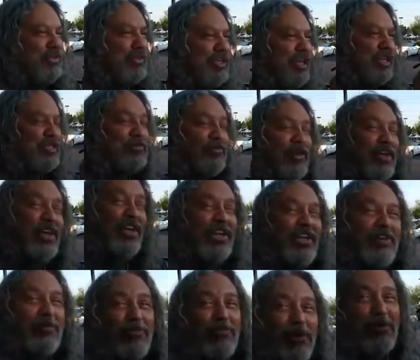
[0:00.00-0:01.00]
actually we got to
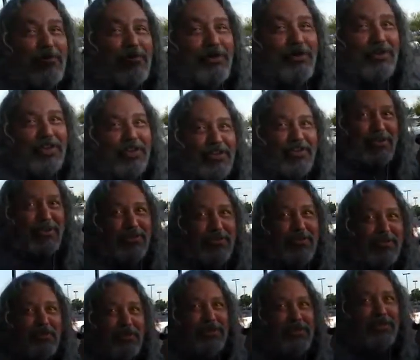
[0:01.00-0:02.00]
get a promo together.
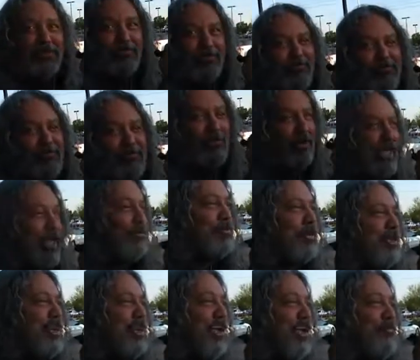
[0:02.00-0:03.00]
Do
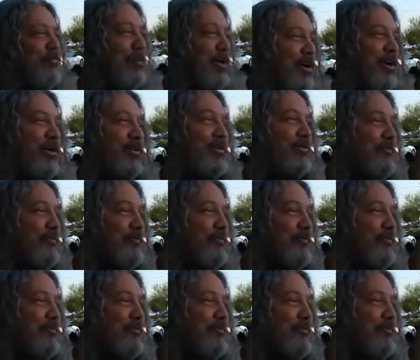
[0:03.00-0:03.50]
Captain Caveman.